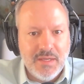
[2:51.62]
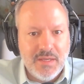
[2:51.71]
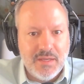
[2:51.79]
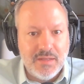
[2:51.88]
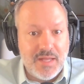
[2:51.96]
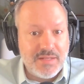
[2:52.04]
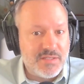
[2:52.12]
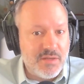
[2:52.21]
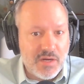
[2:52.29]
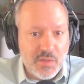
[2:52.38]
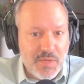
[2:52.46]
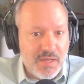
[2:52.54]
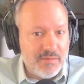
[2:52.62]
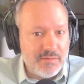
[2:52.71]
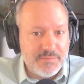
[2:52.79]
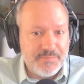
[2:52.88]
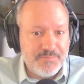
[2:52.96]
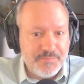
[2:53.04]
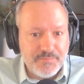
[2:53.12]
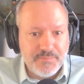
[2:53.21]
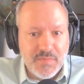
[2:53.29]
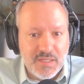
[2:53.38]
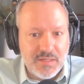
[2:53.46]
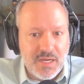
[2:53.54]
A lot to talk about.
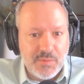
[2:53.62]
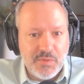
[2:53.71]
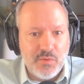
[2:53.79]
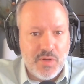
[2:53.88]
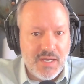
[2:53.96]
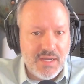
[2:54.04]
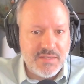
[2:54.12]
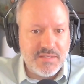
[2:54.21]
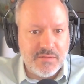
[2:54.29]
Economy-wise,